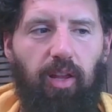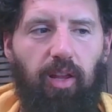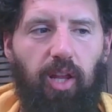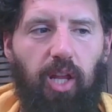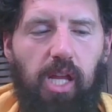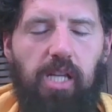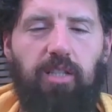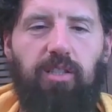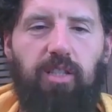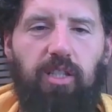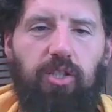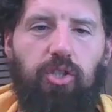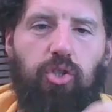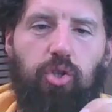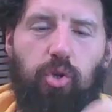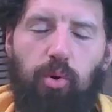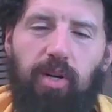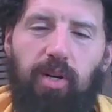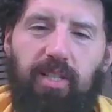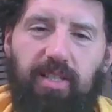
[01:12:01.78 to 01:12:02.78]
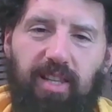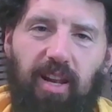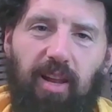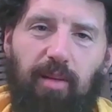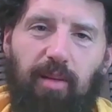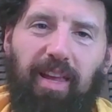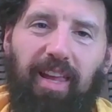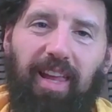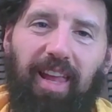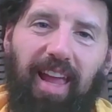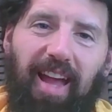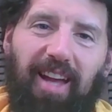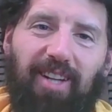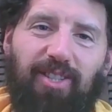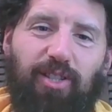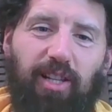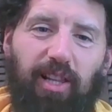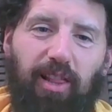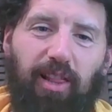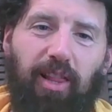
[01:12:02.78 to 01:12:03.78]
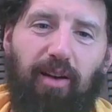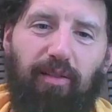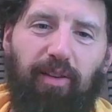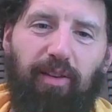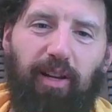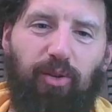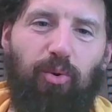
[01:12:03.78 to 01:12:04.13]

is this choice that I'm making actually loving